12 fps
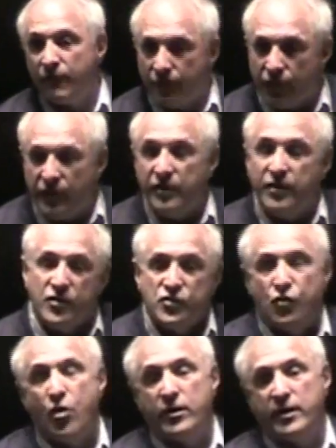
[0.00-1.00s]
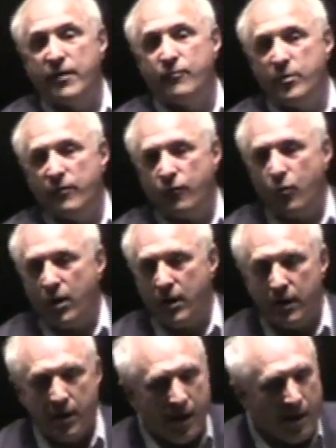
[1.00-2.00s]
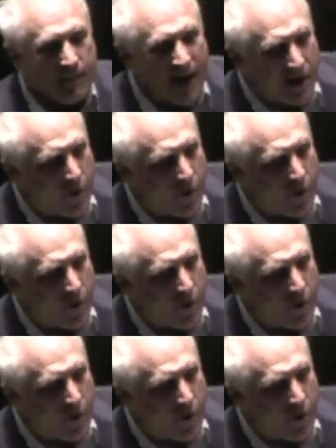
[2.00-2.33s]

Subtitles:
15 years longer than ever before. My